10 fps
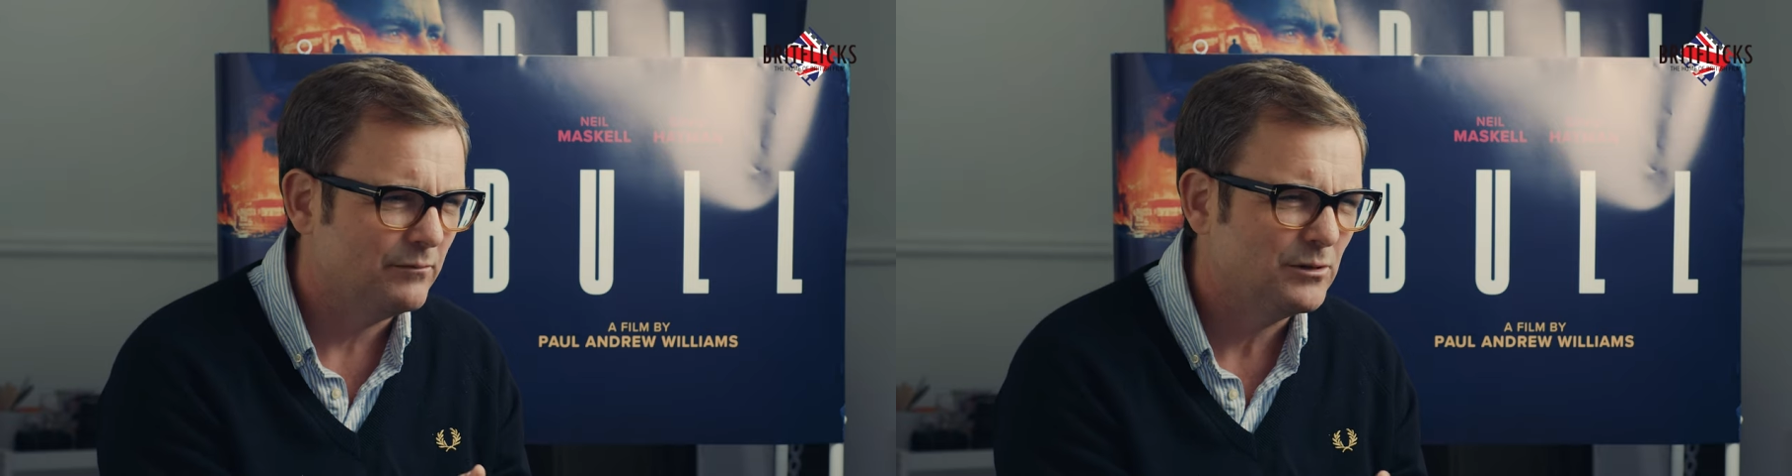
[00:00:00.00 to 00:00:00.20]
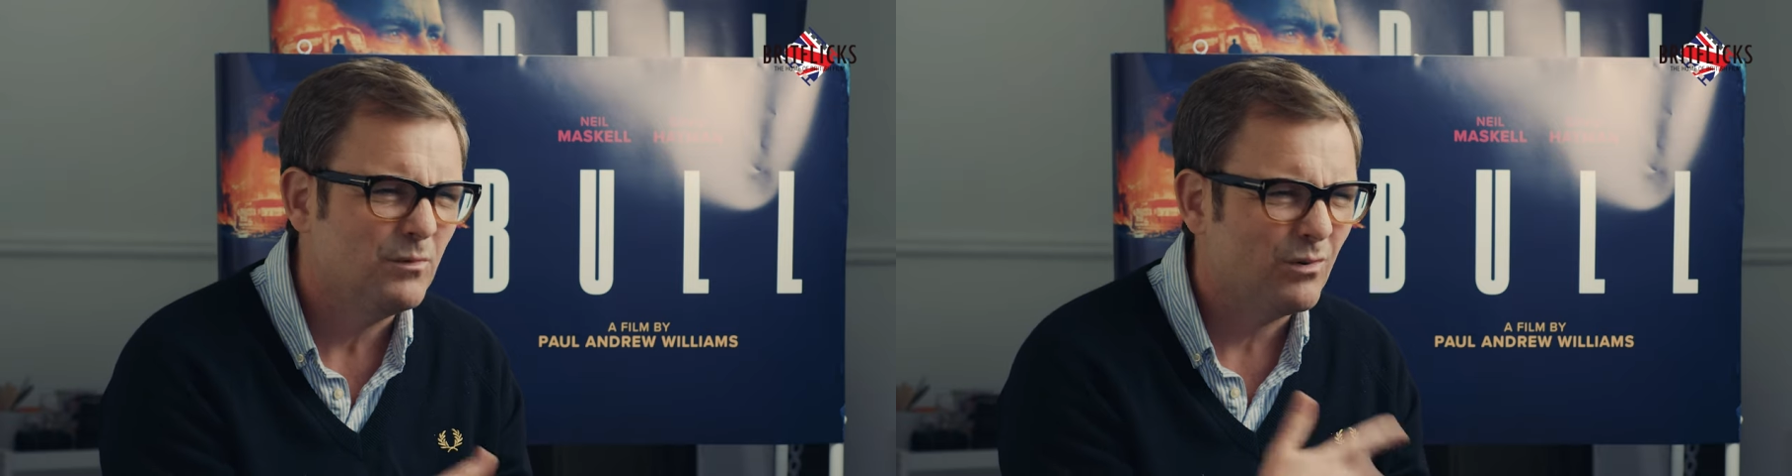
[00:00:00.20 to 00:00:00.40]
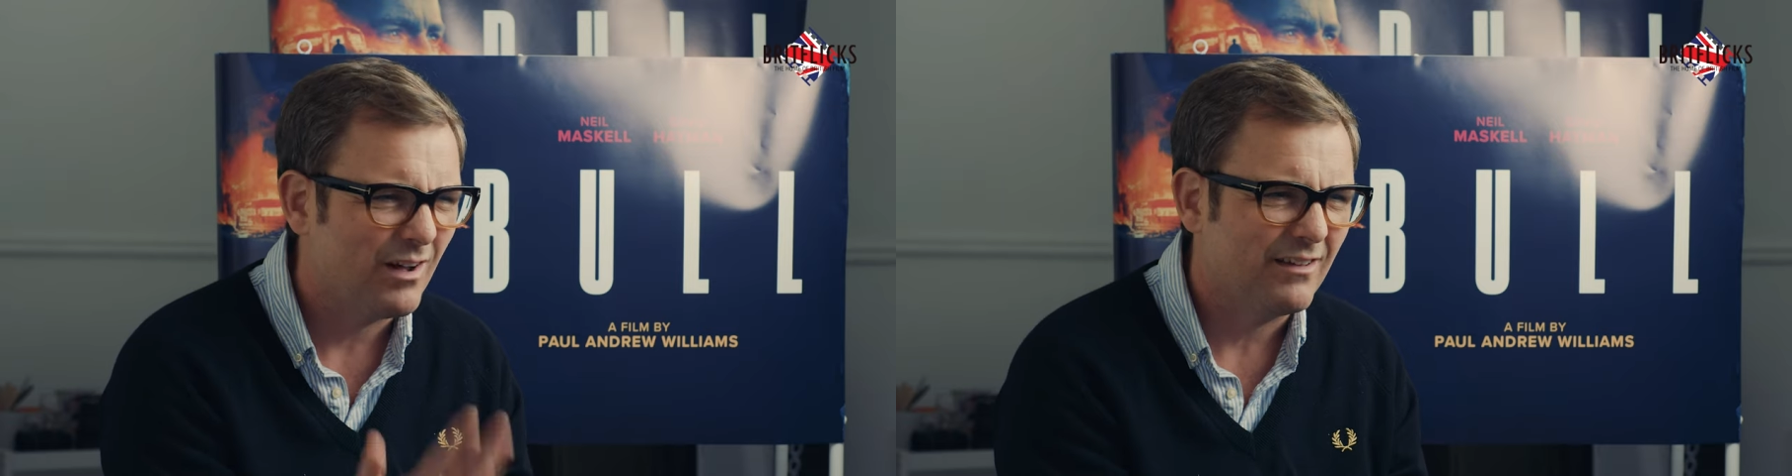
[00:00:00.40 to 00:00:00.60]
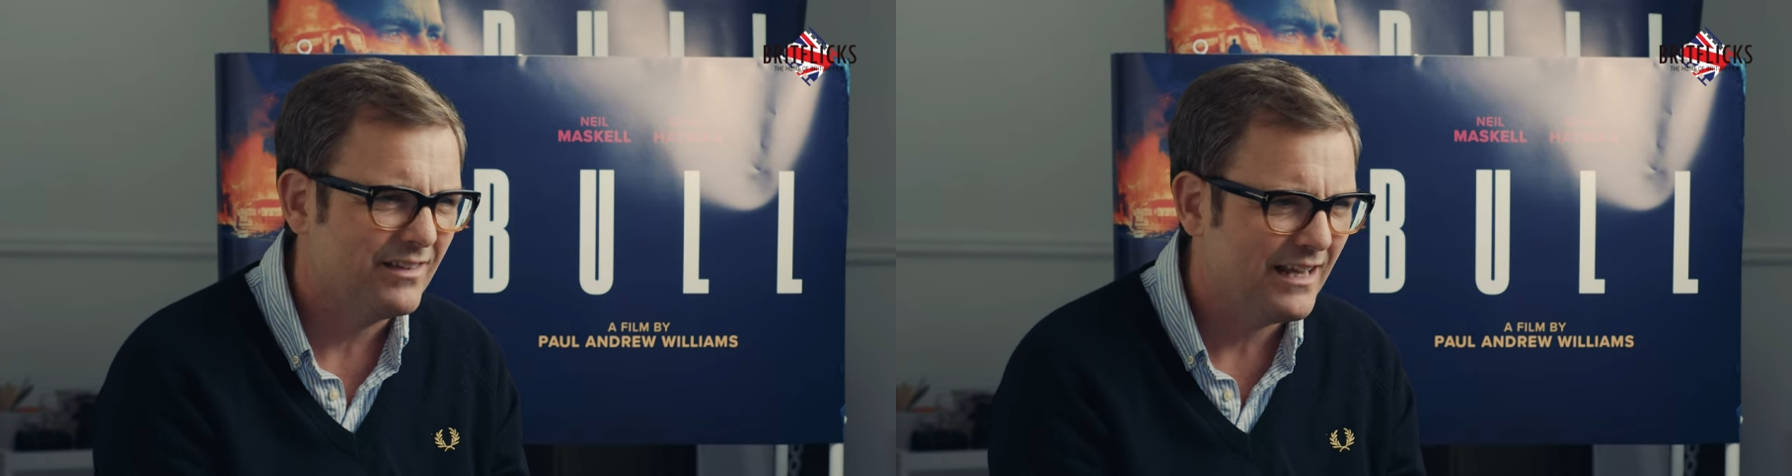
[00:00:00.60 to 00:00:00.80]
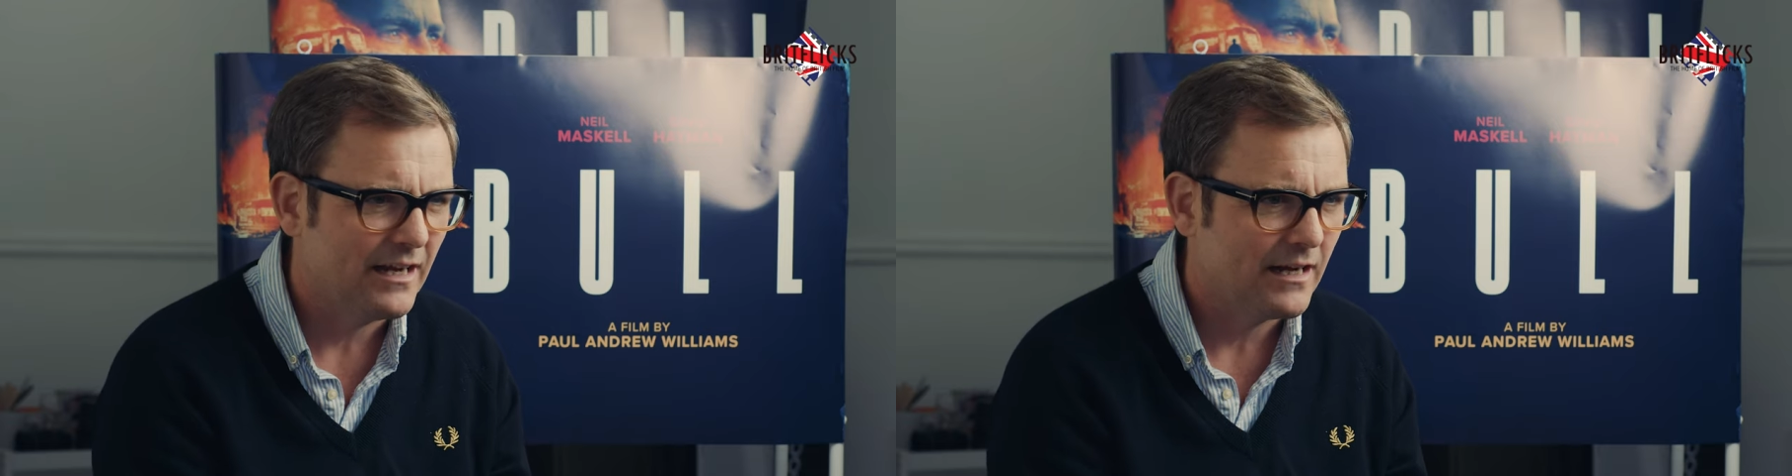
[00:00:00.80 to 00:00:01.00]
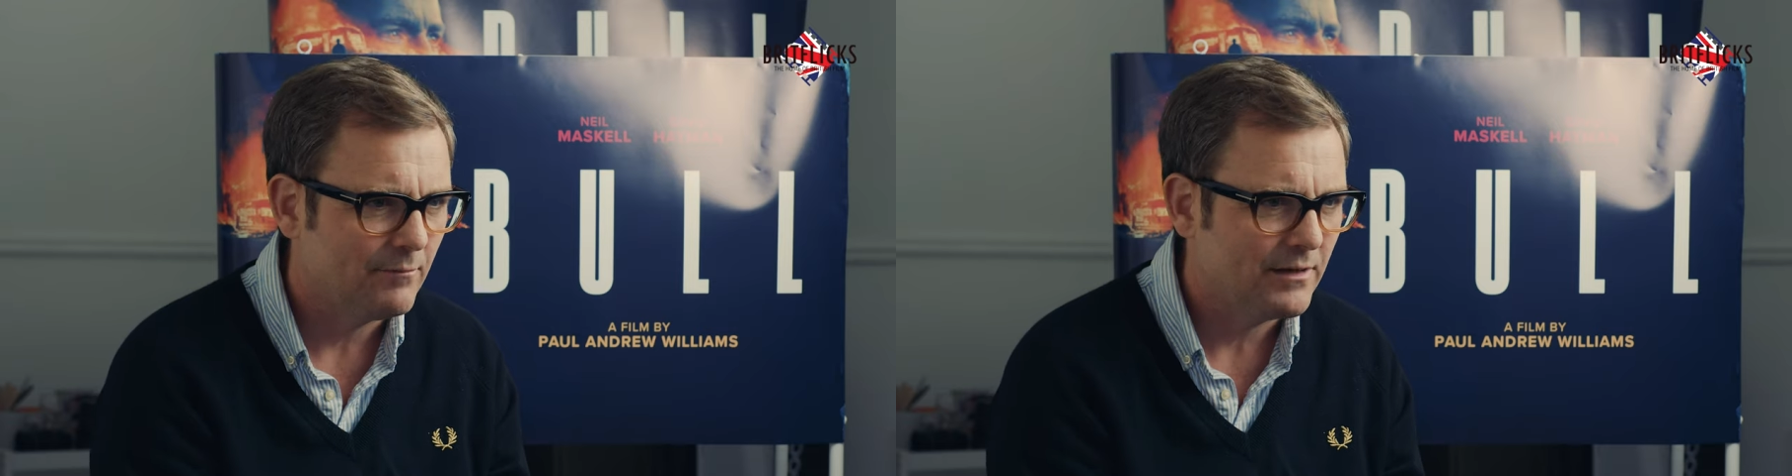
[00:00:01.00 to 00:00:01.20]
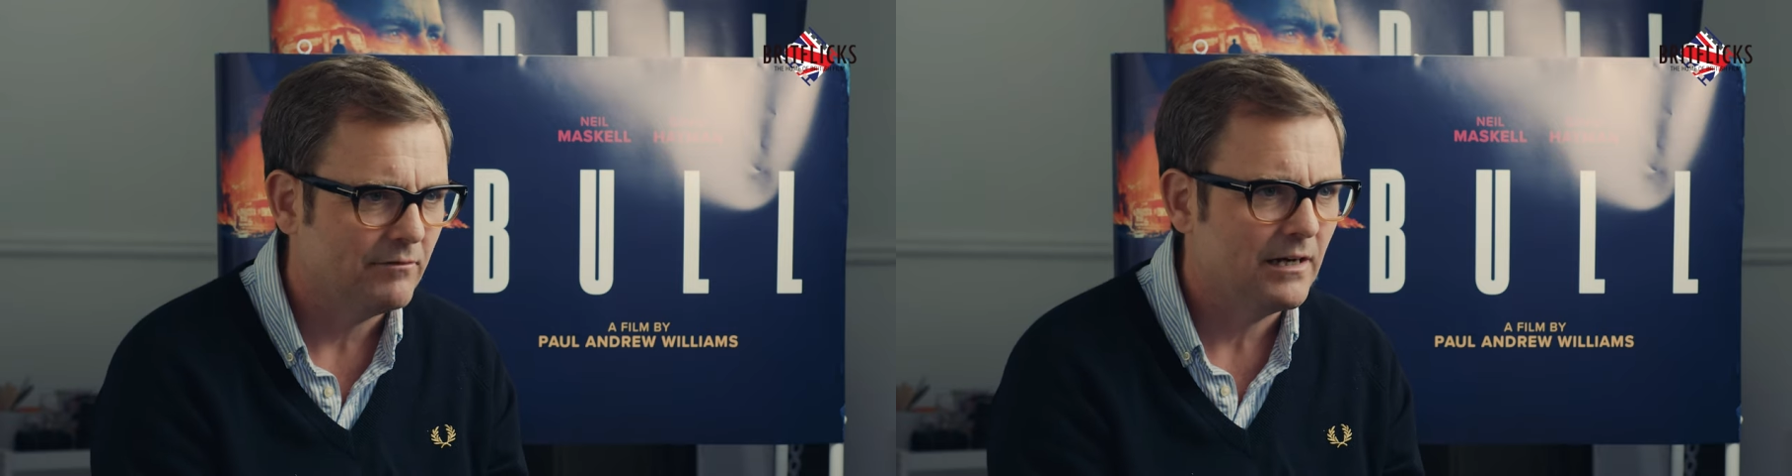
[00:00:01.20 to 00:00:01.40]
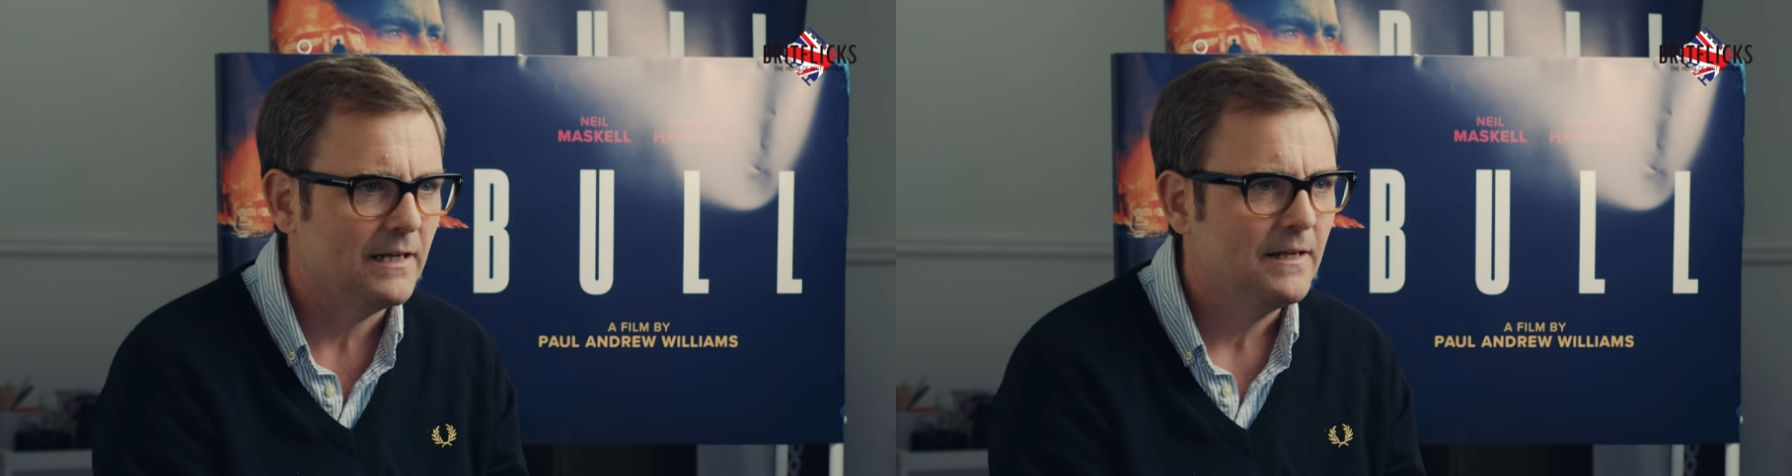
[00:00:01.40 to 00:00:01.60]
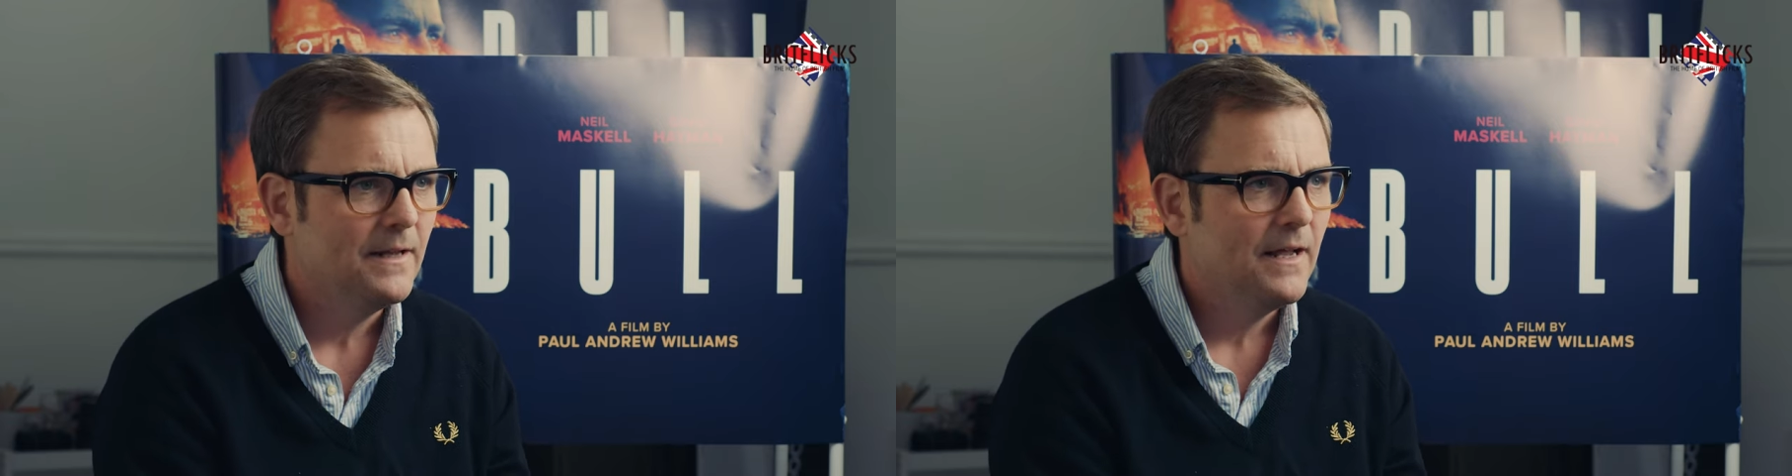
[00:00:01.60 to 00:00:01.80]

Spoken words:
it was more like a theatre company, really.